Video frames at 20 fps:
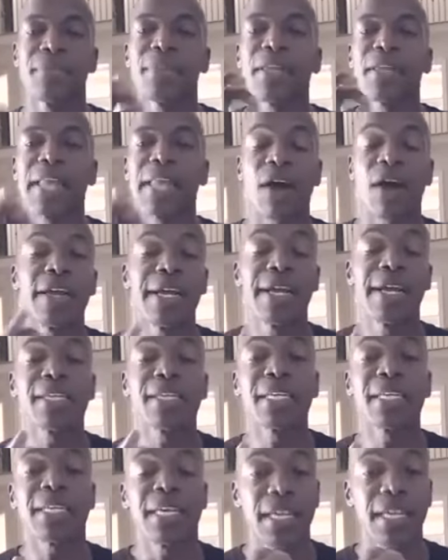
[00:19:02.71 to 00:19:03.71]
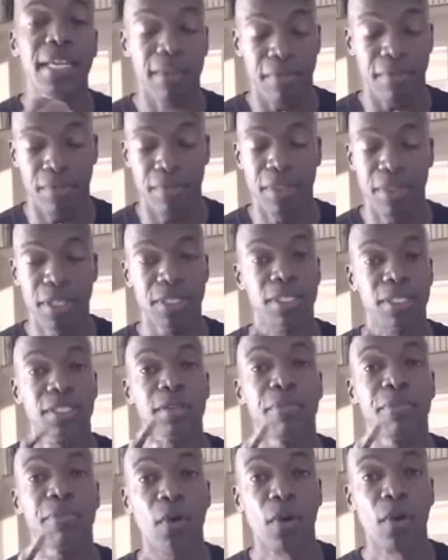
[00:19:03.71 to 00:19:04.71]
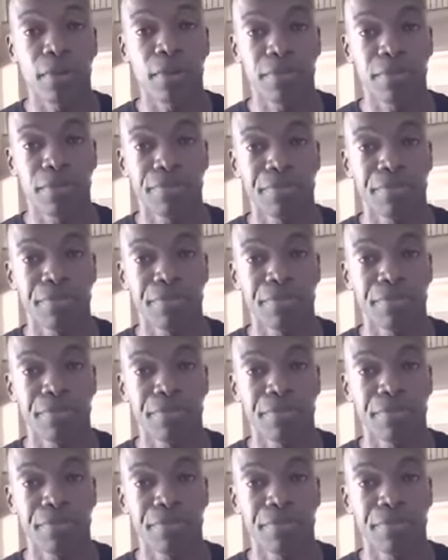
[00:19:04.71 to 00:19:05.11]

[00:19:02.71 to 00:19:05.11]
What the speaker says: Now, here's the key. This is important.